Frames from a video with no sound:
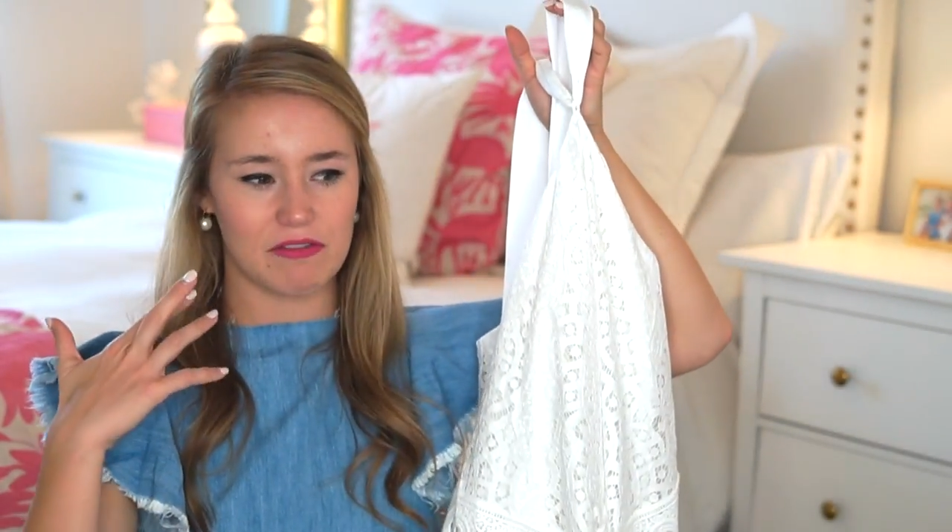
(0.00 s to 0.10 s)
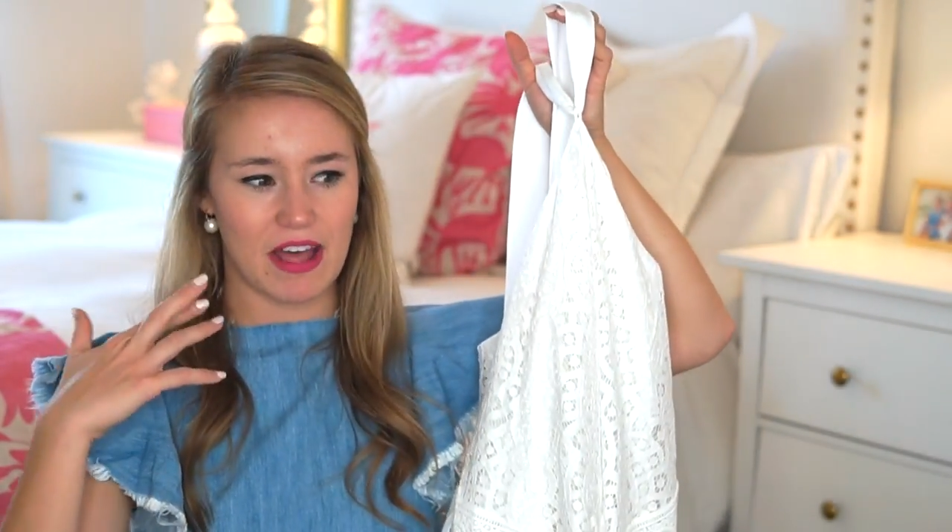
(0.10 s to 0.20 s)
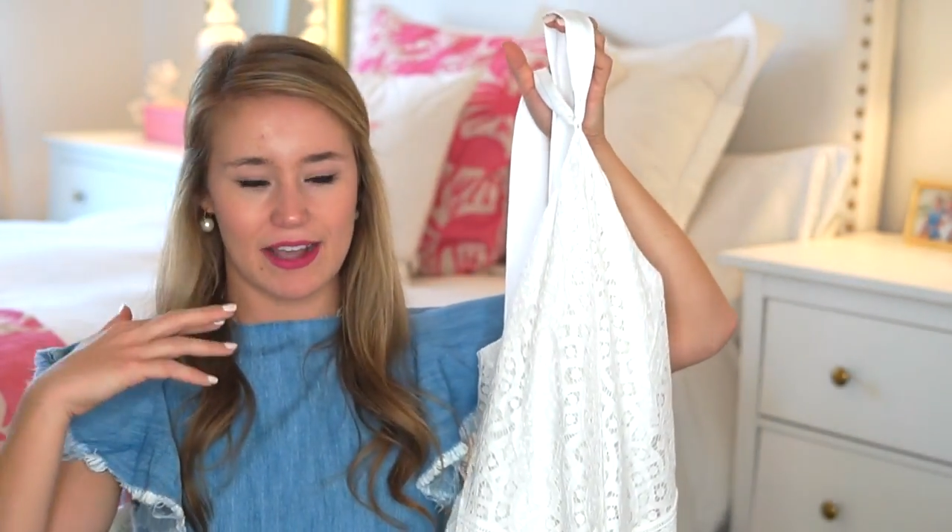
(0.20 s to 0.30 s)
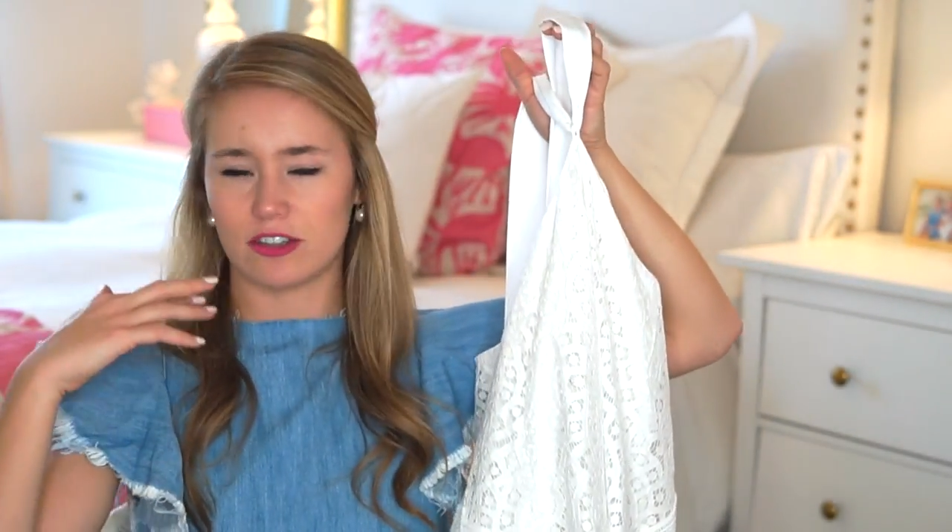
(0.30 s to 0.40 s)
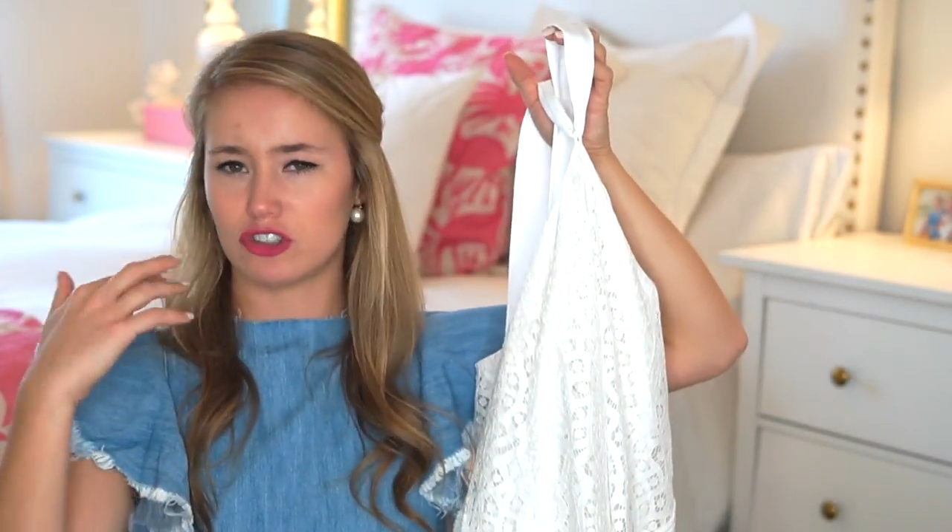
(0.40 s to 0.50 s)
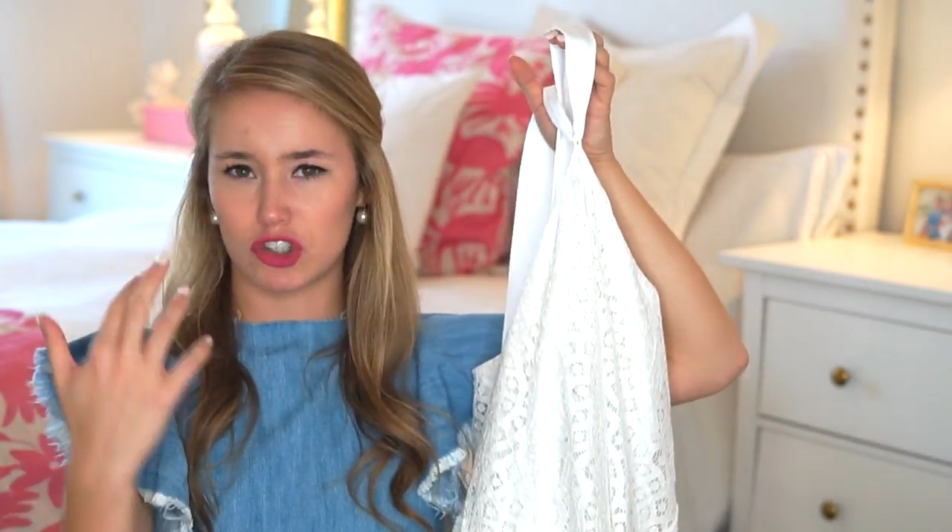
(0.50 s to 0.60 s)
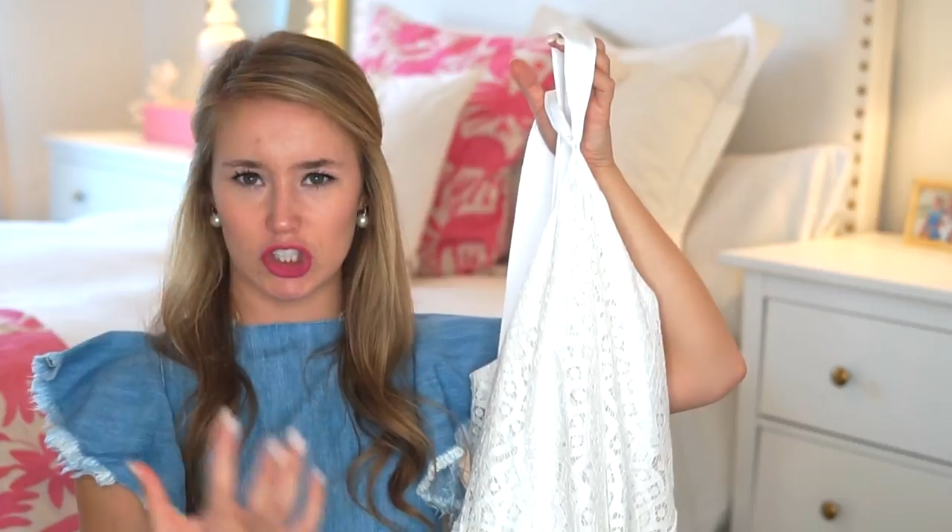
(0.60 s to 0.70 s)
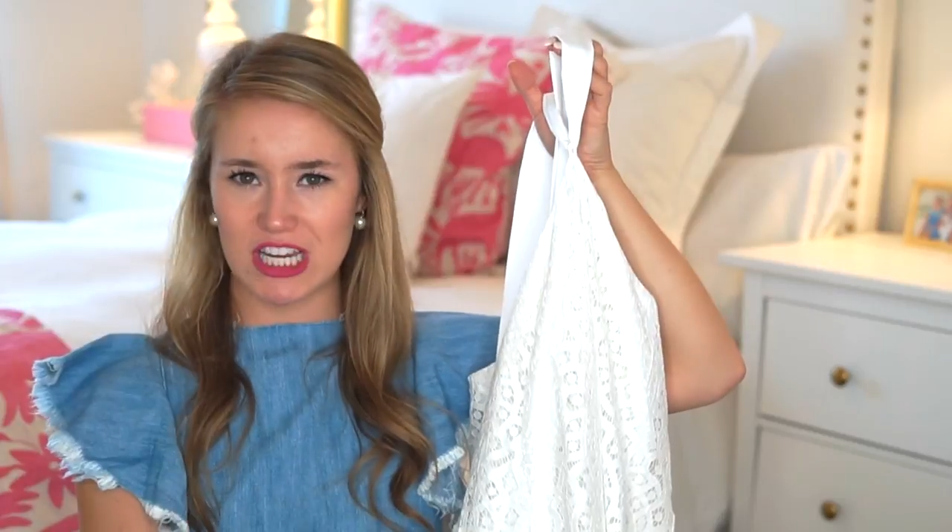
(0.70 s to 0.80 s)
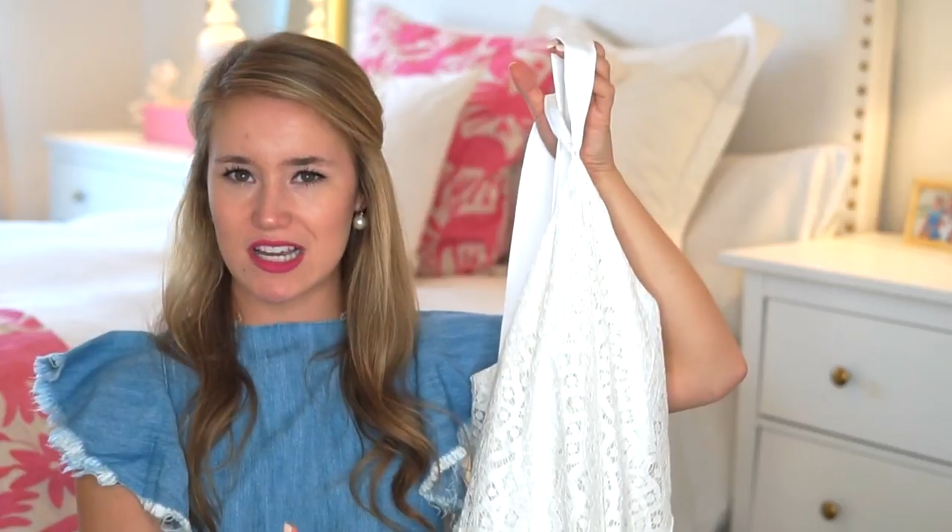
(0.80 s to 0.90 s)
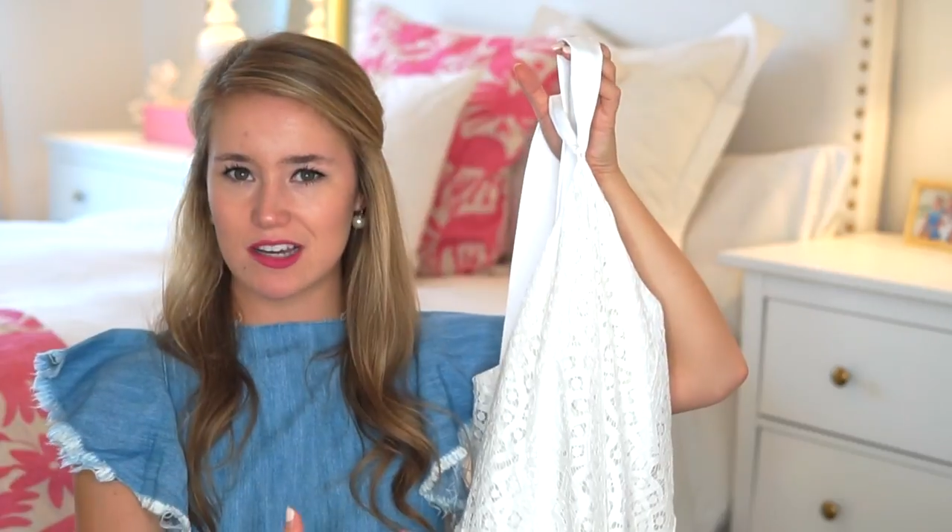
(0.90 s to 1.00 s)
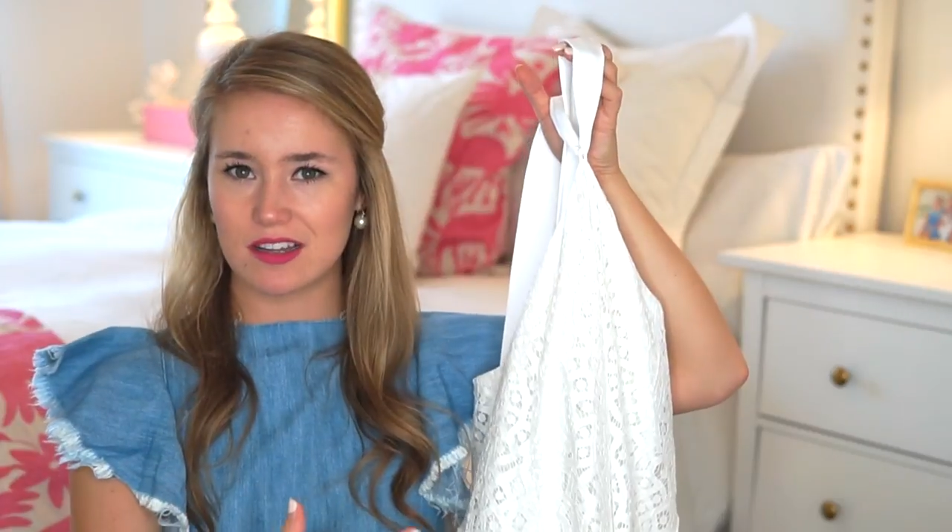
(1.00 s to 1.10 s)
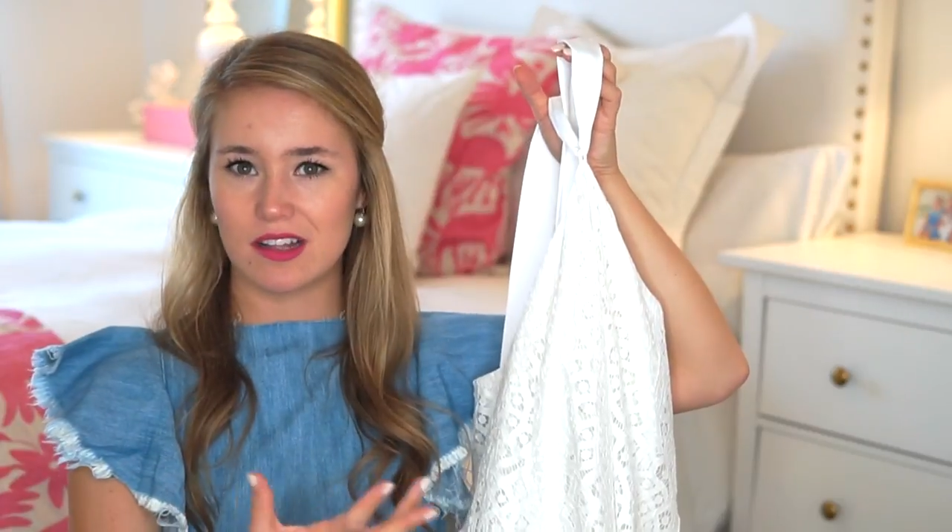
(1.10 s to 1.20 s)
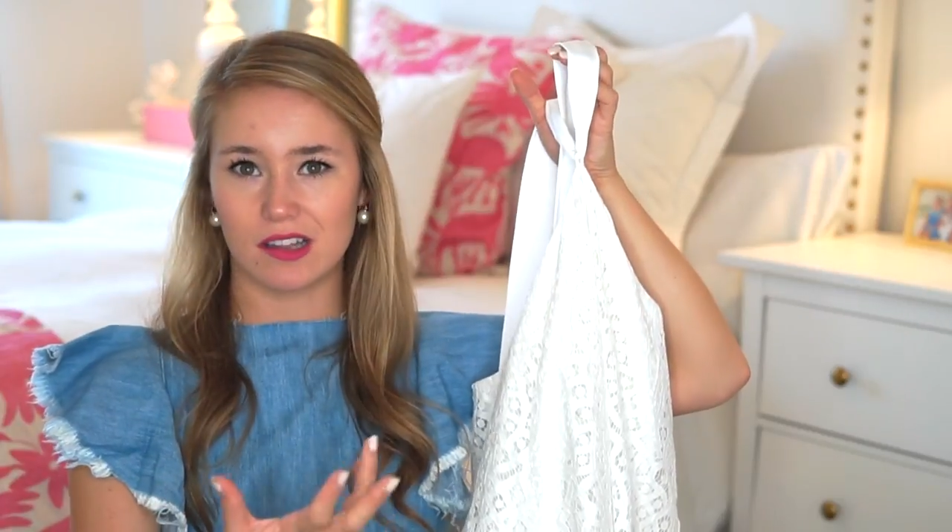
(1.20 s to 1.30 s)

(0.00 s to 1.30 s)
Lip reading: of like chic